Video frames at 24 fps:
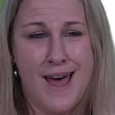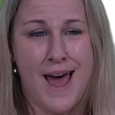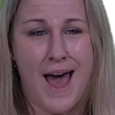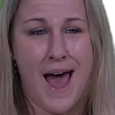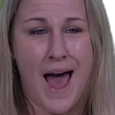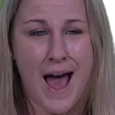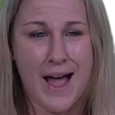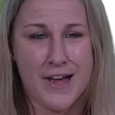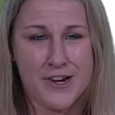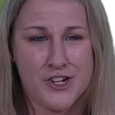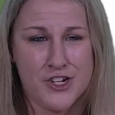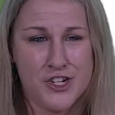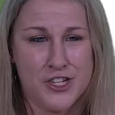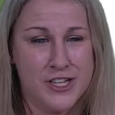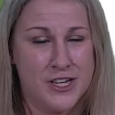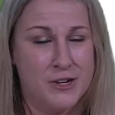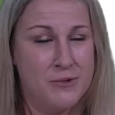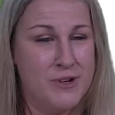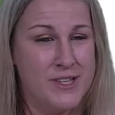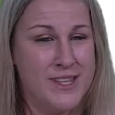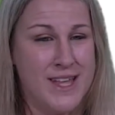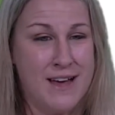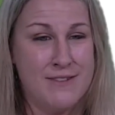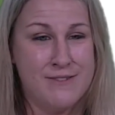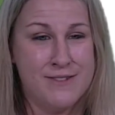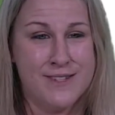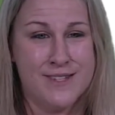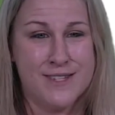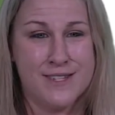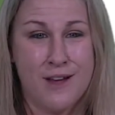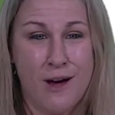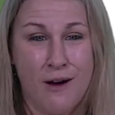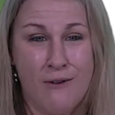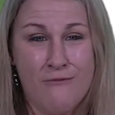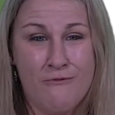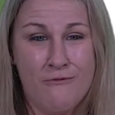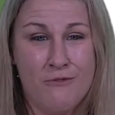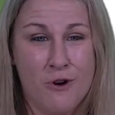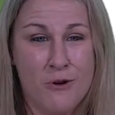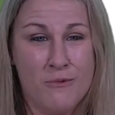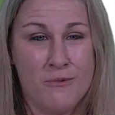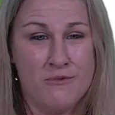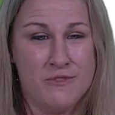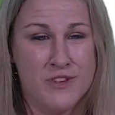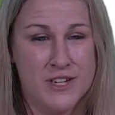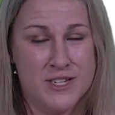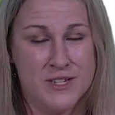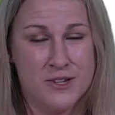Actually, without some form
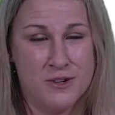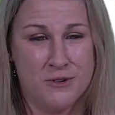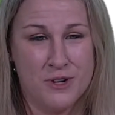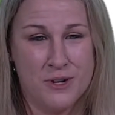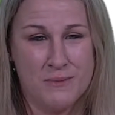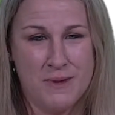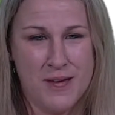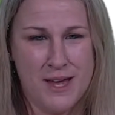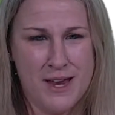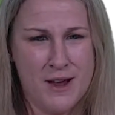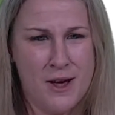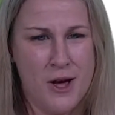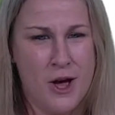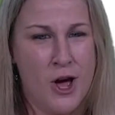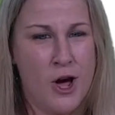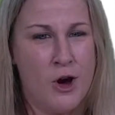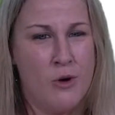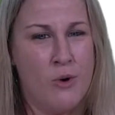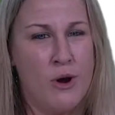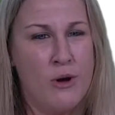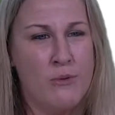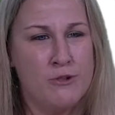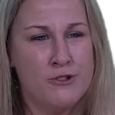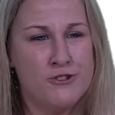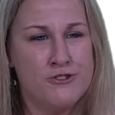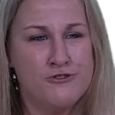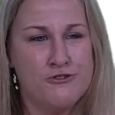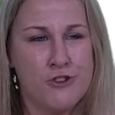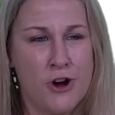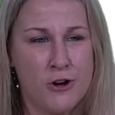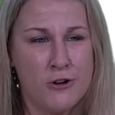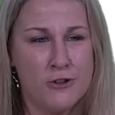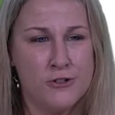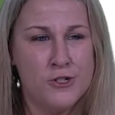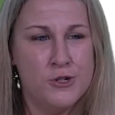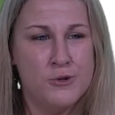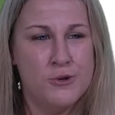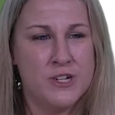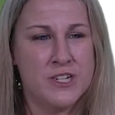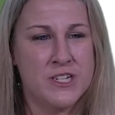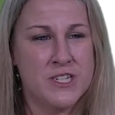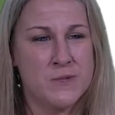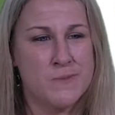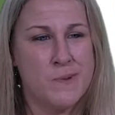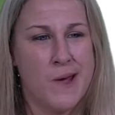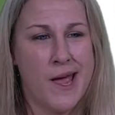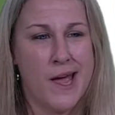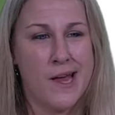of disagreement, we will struggle to
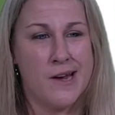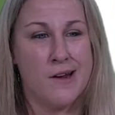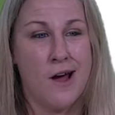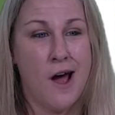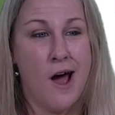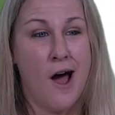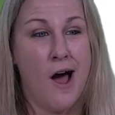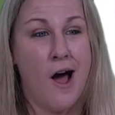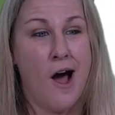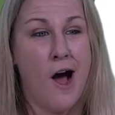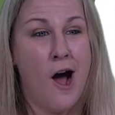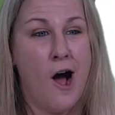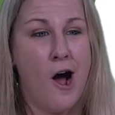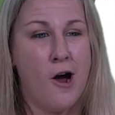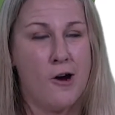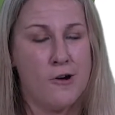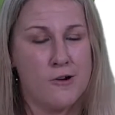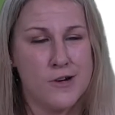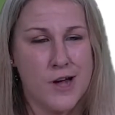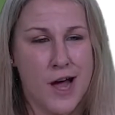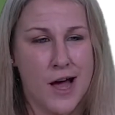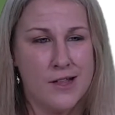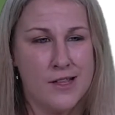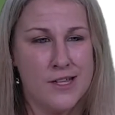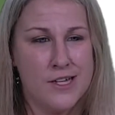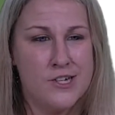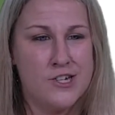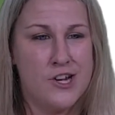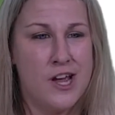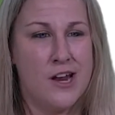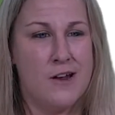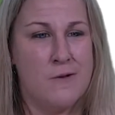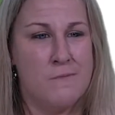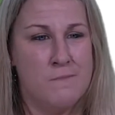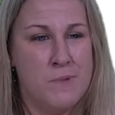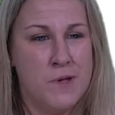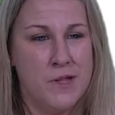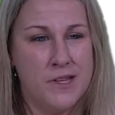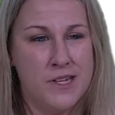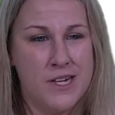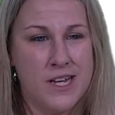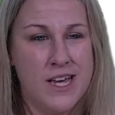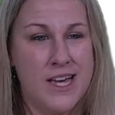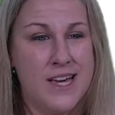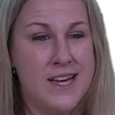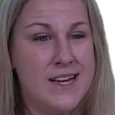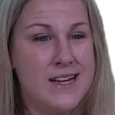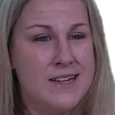expand our knowledge and
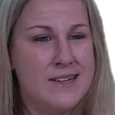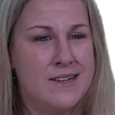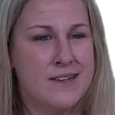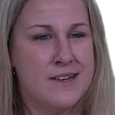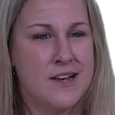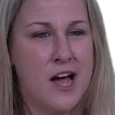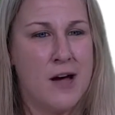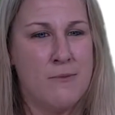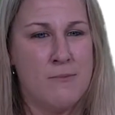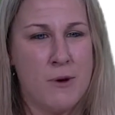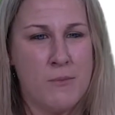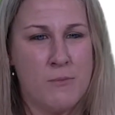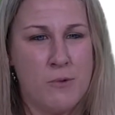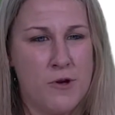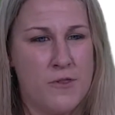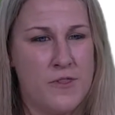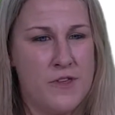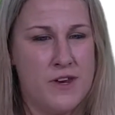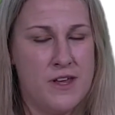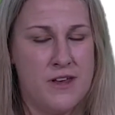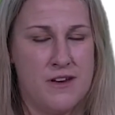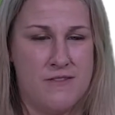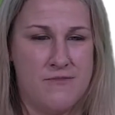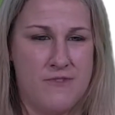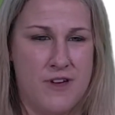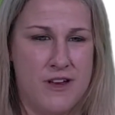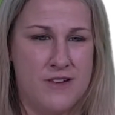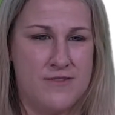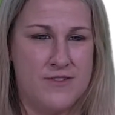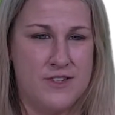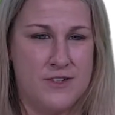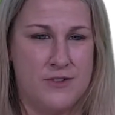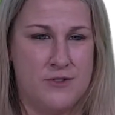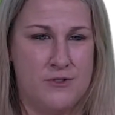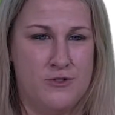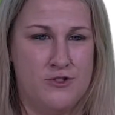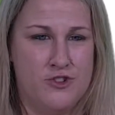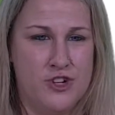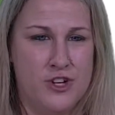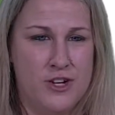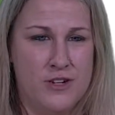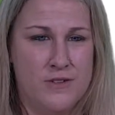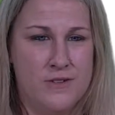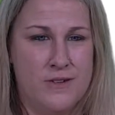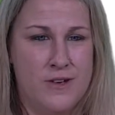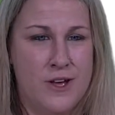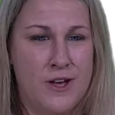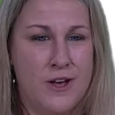ability to come up with an innovative
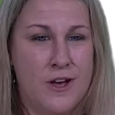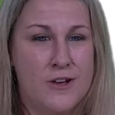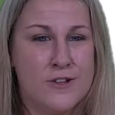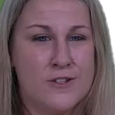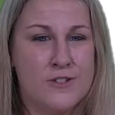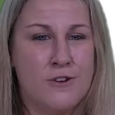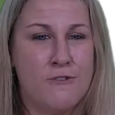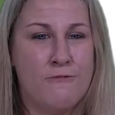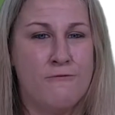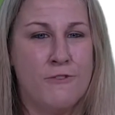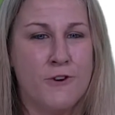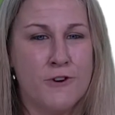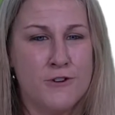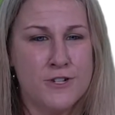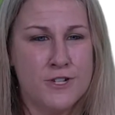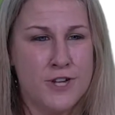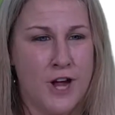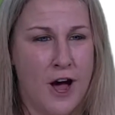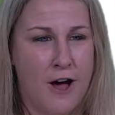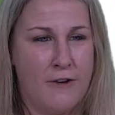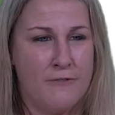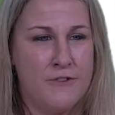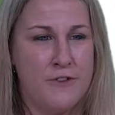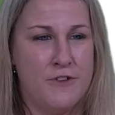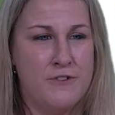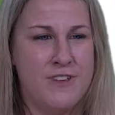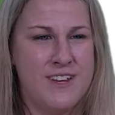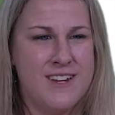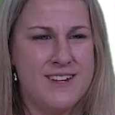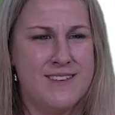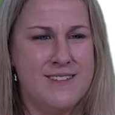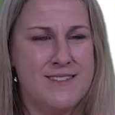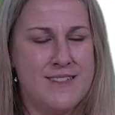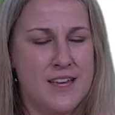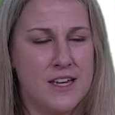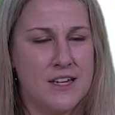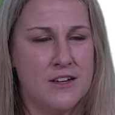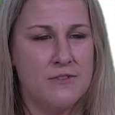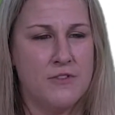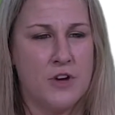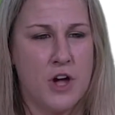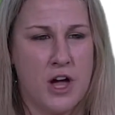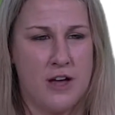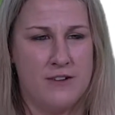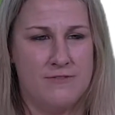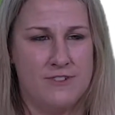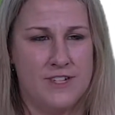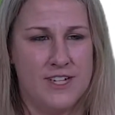solution. So first off, you need to think of
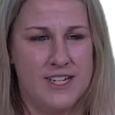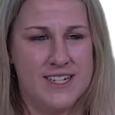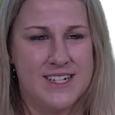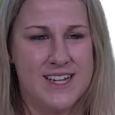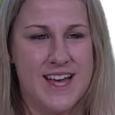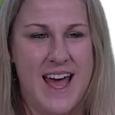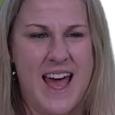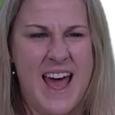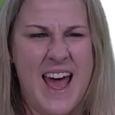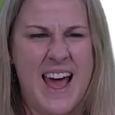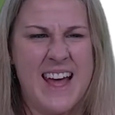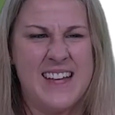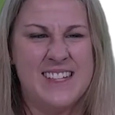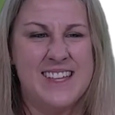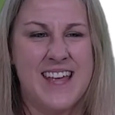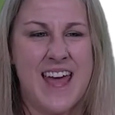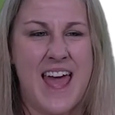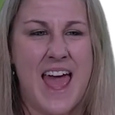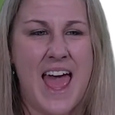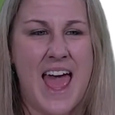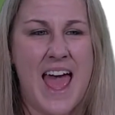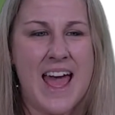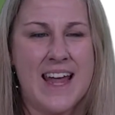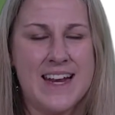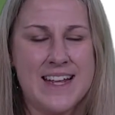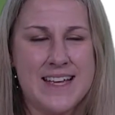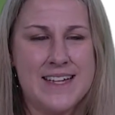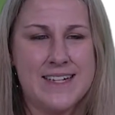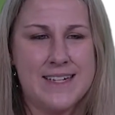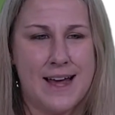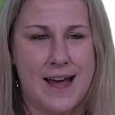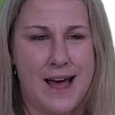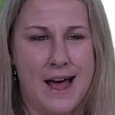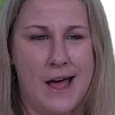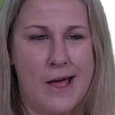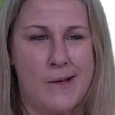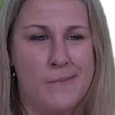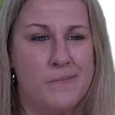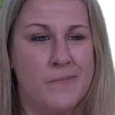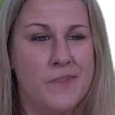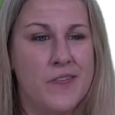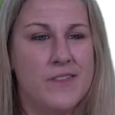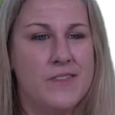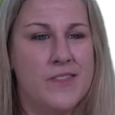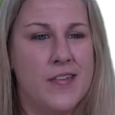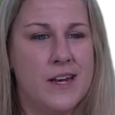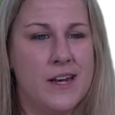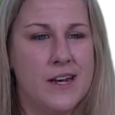conflict as any time
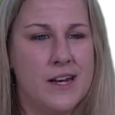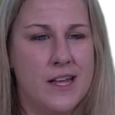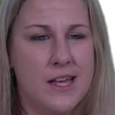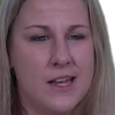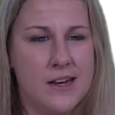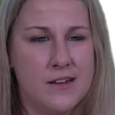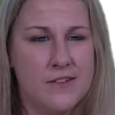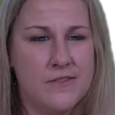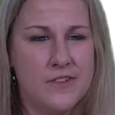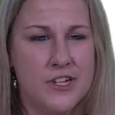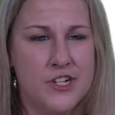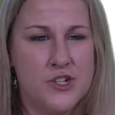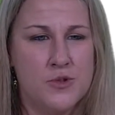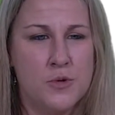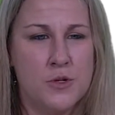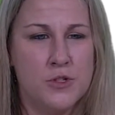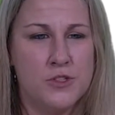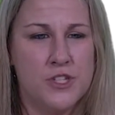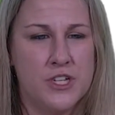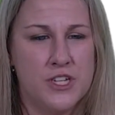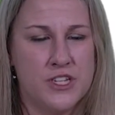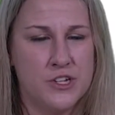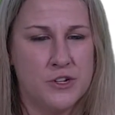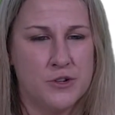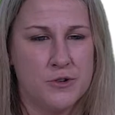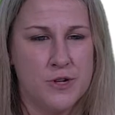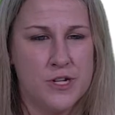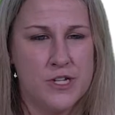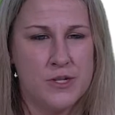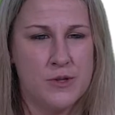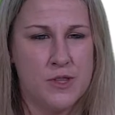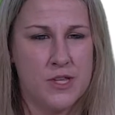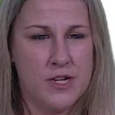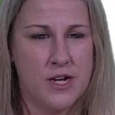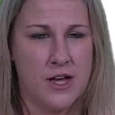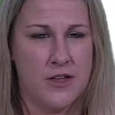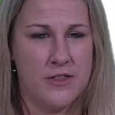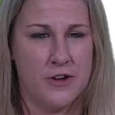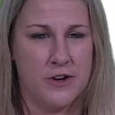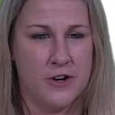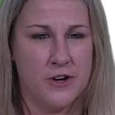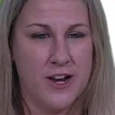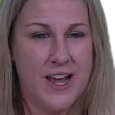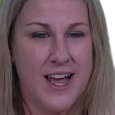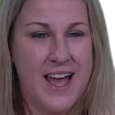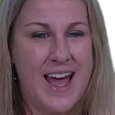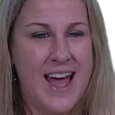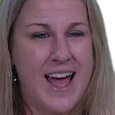that an individual disagrees with
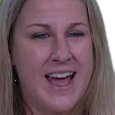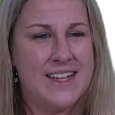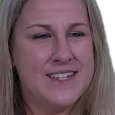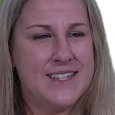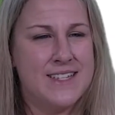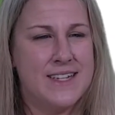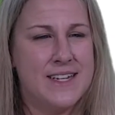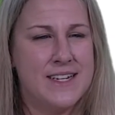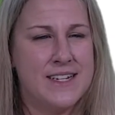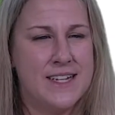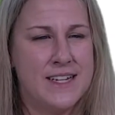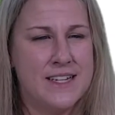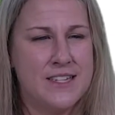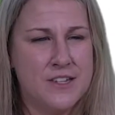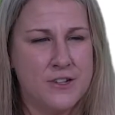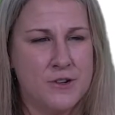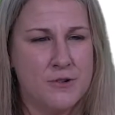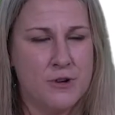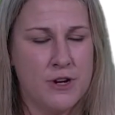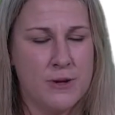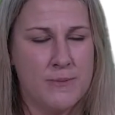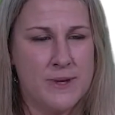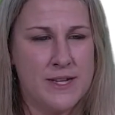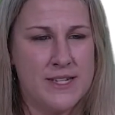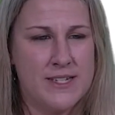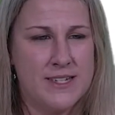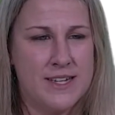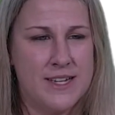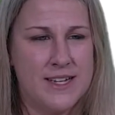another and see disagreements